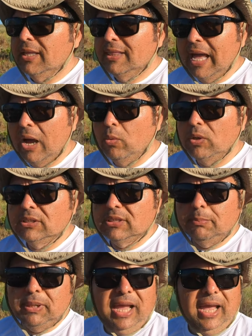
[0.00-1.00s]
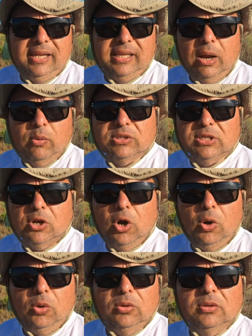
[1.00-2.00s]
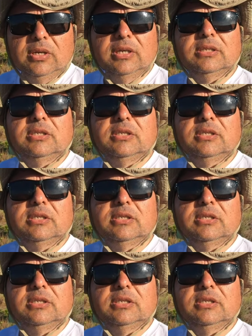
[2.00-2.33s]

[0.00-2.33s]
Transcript: that was the plan. That was the goal: is